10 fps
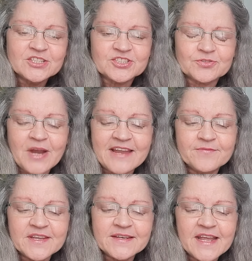
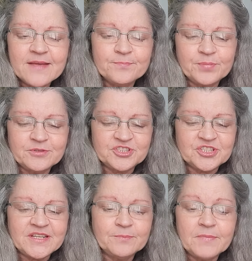Striving and
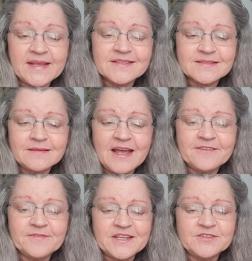pushing makes
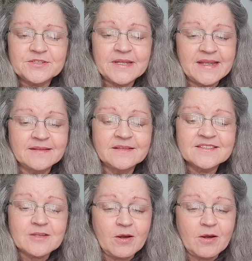life into endless